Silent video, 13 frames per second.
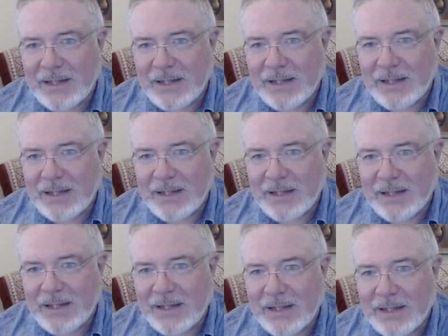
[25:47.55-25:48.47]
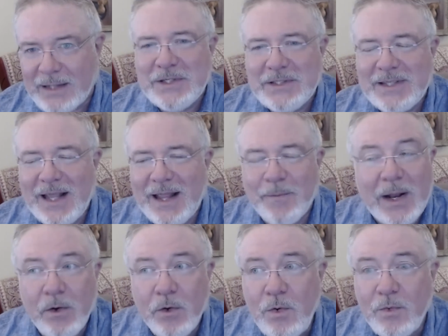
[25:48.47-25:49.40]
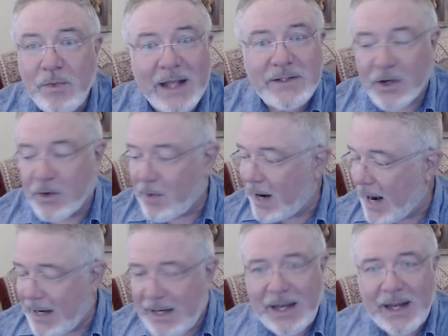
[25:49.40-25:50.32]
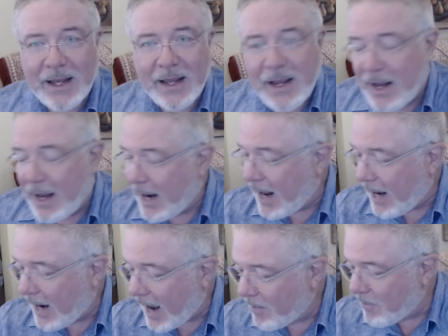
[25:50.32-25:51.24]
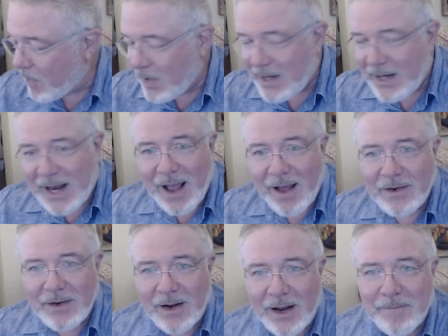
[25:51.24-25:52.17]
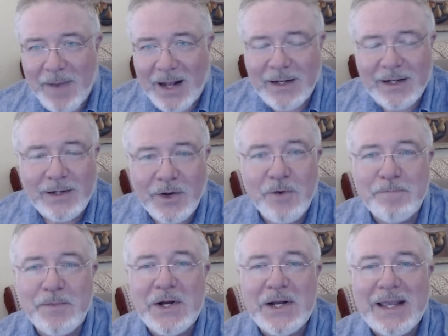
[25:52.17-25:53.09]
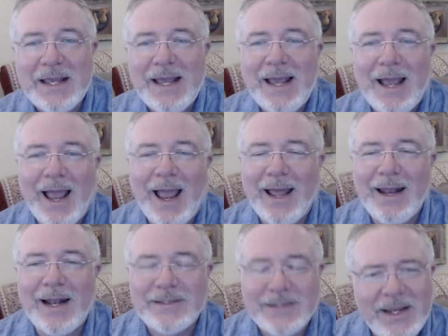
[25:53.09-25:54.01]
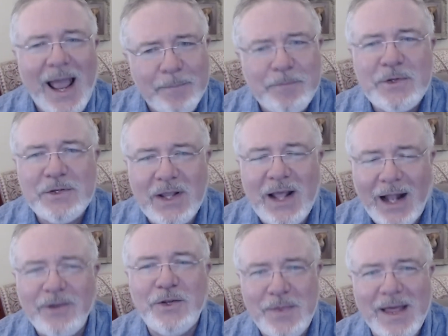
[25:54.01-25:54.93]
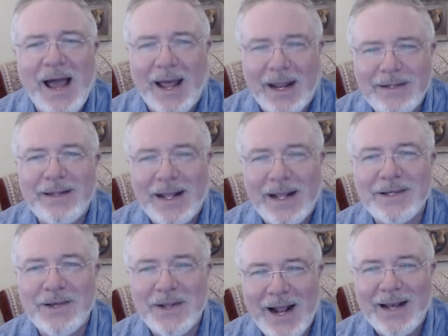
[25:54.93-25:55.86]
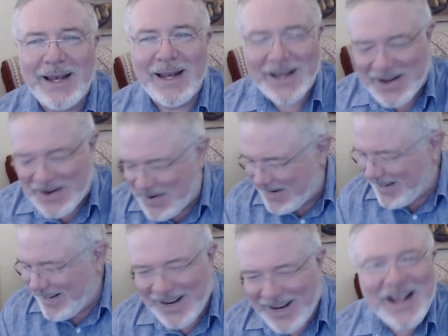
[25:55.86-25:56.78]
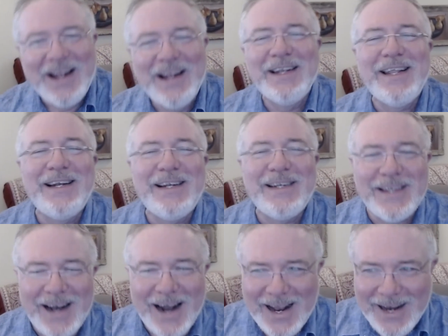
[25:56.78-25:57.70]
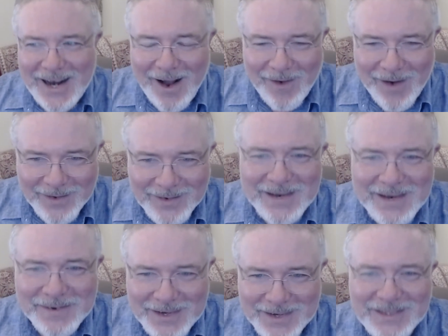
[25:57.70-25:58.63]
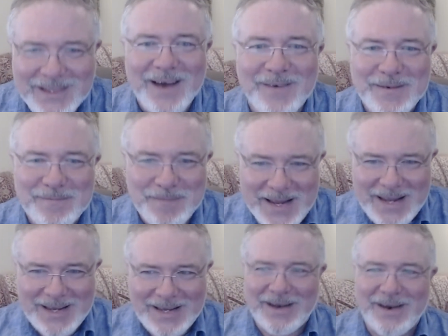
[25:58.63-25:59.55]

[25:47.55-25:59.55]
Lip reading: And the first time she said that, I went, "Ooh, that's a great idea." And I wrote it down in my little notebook, and I said, "Yeah, I'll do that. That's a good idea." And little did I know how difficult that would be.